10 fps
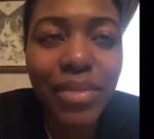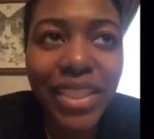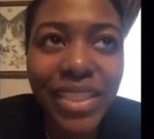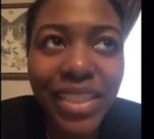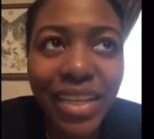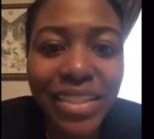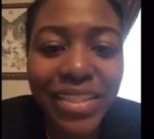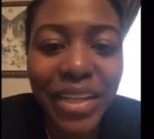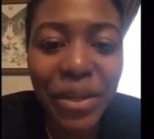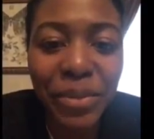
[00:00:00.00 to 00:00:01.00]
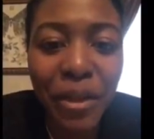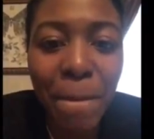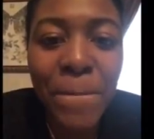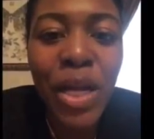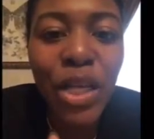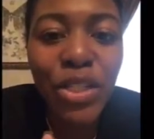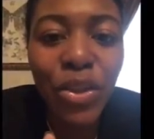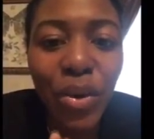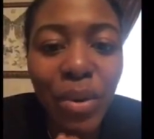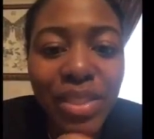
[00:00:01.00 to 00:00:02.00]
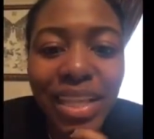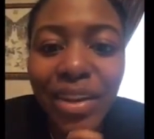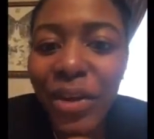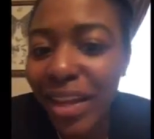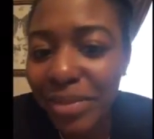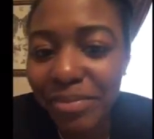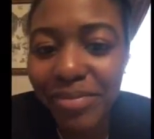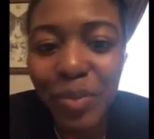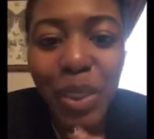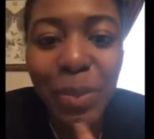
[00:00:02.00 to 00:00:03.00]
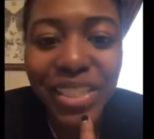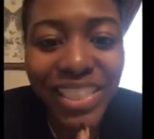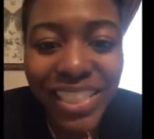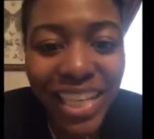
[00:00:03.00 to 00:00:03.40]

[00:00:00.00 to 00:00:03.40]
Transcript: he did kind of scare me. So I was like, okay, let me just